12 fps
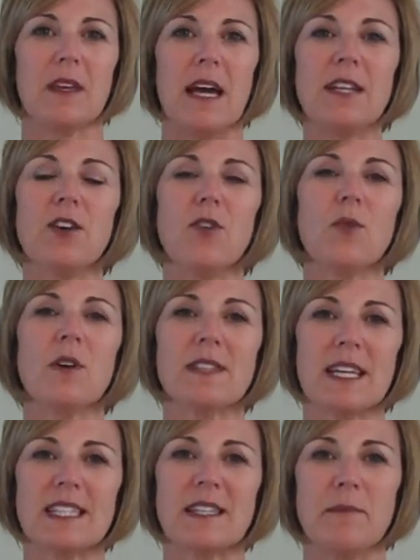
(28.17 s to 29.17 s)
I know words
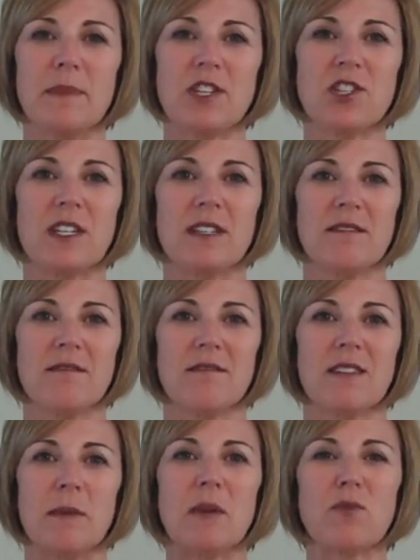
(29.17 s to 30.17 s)
like submission
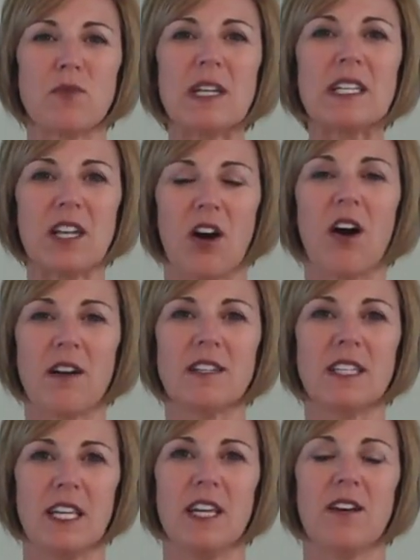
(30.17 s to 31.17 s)
can be really hard
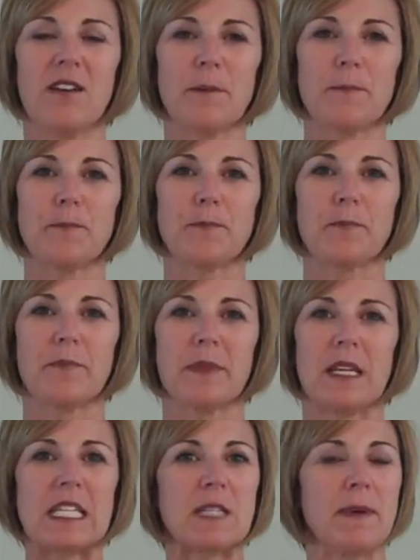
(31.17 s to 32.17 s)
to hear,
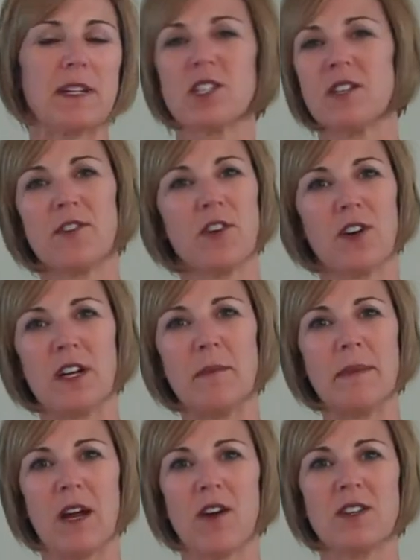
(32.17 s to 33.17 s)
especially if you're in a
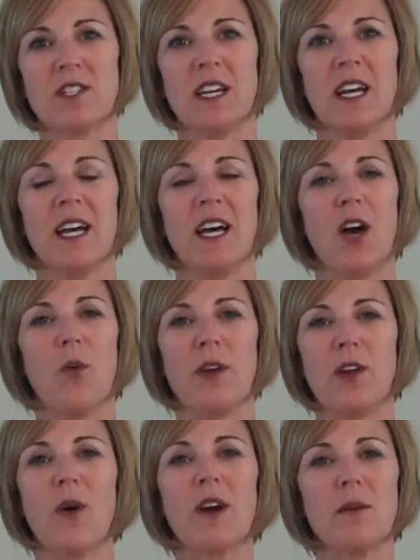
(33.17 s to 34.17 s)
marriage where
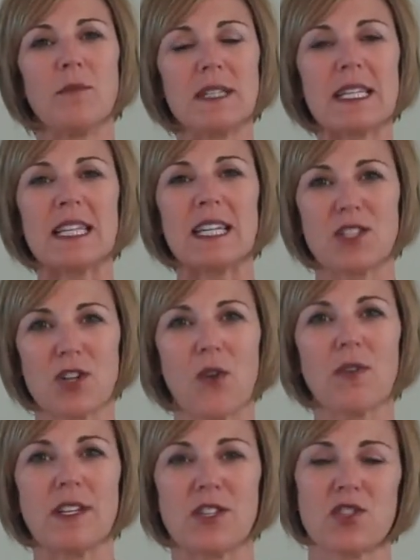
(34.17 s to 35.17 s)
you are completely and
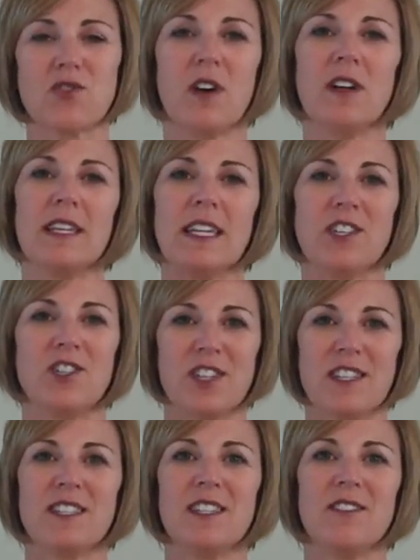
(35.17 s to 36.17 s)
totally struggling
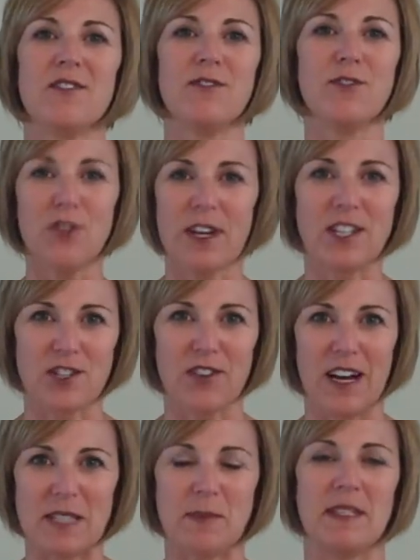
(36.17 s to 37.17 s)
just to look at your
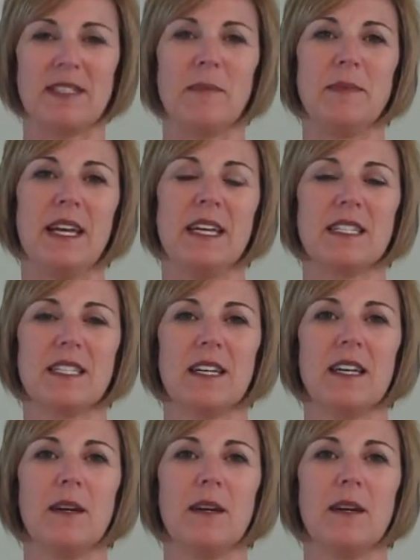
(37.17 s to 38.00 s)
husband some days.